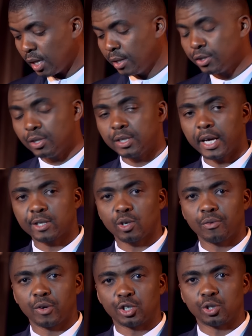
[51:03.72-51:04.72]
She takes
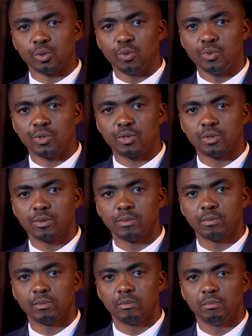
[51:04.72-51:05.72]
off her shoes
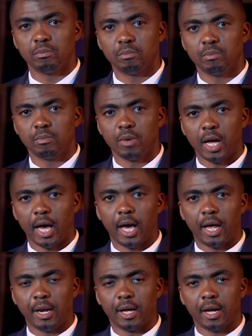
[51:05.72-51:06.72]
and